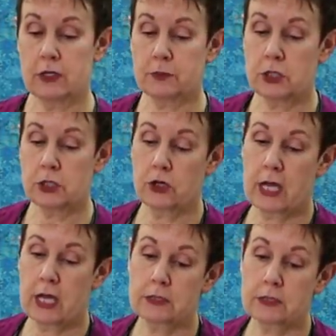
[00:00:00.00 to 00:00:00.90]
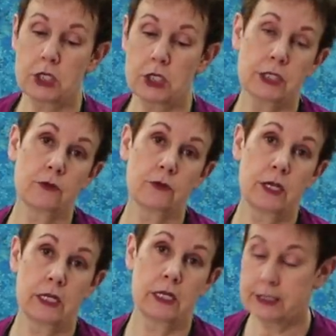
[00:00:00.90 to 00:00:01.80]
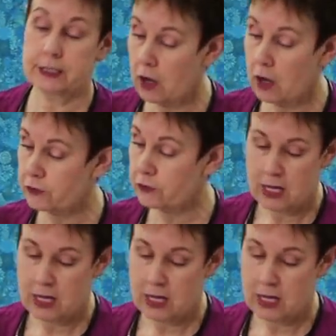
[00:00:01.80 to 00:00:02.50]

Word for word: In this particular case, the machine is going to feed in itself.